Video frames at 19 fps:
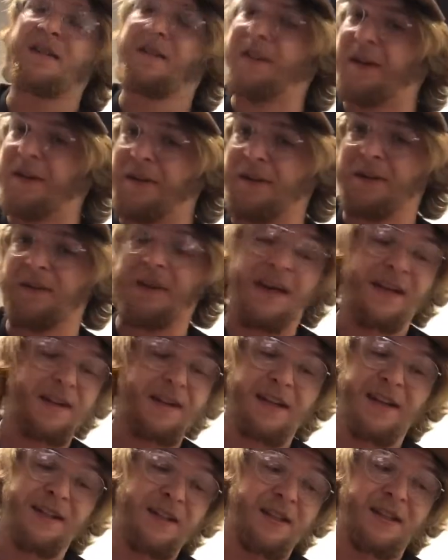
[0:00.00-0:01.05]
now
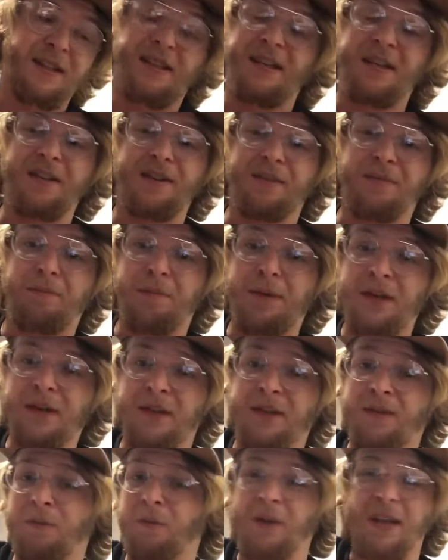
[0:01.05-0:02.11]
that's the key of
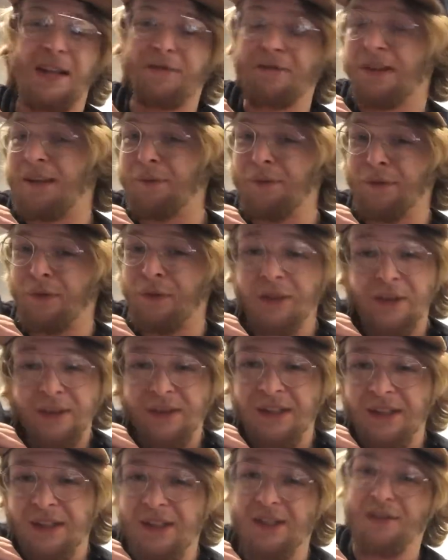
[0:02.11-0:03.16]
B. We haven't even learned
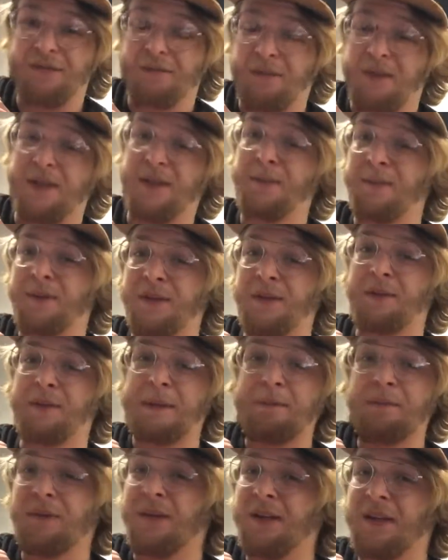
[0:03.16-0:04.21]
the key of B, but you
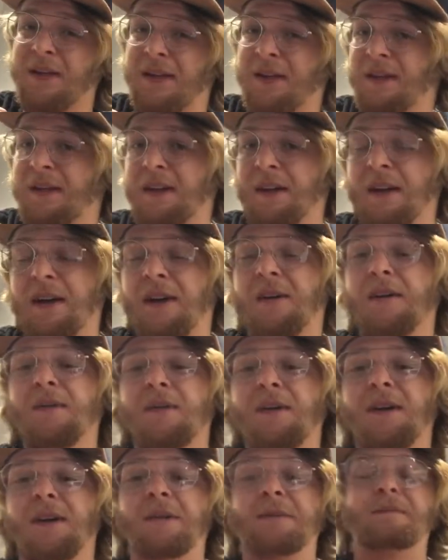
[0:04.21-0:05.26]
can play in it now,
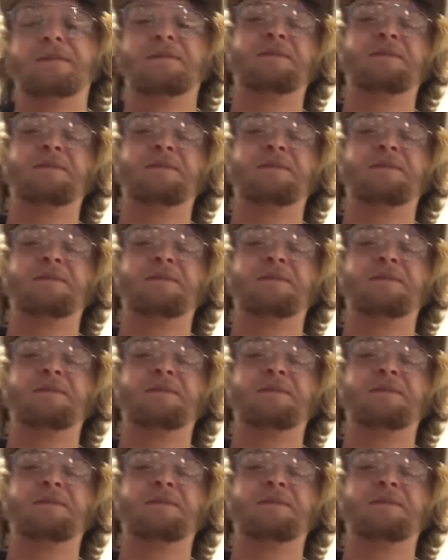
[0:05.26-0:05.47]
right?